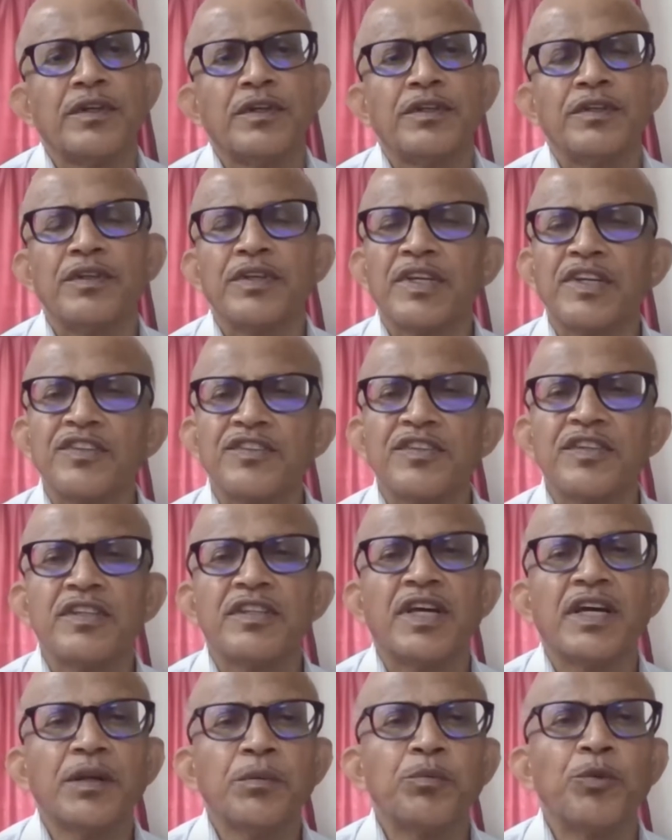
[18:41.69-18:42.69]
You can see
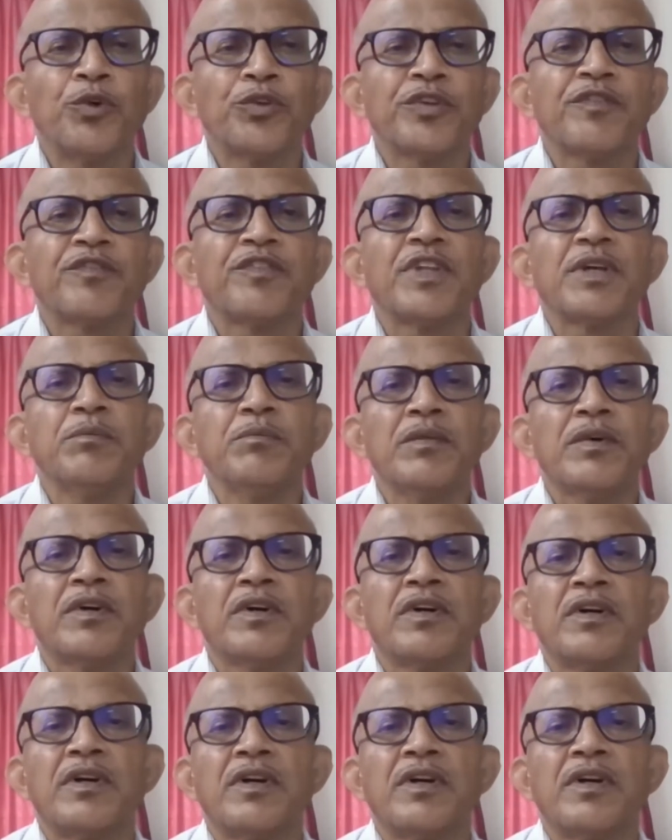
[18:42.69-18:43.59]
that both of them